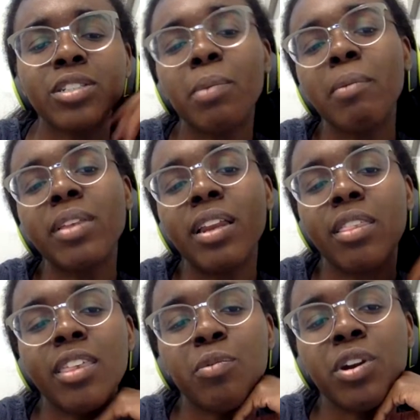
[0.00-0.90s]
So maybe
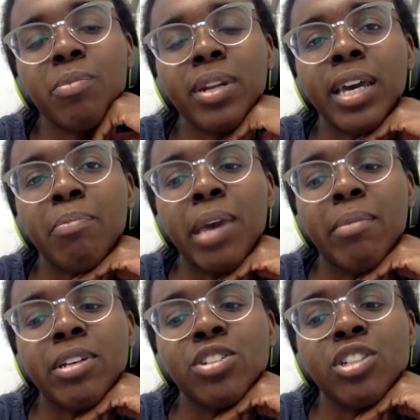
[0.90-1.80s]
another thing would have been like
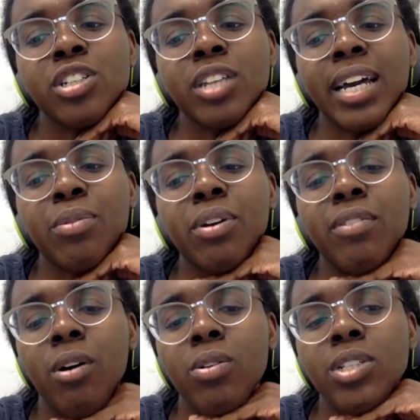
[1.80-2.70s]
maybe she like would have
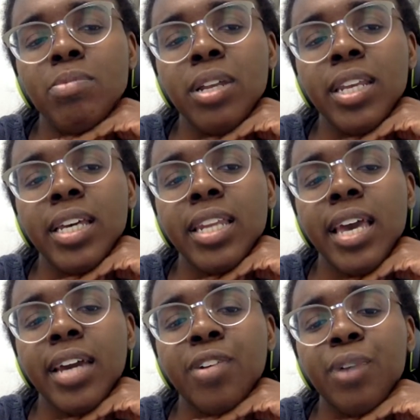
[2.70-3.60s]
ultimately
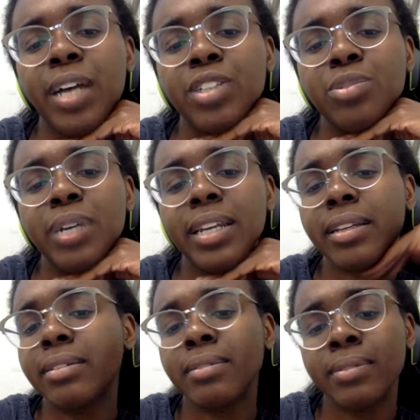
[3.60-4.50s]
like graduated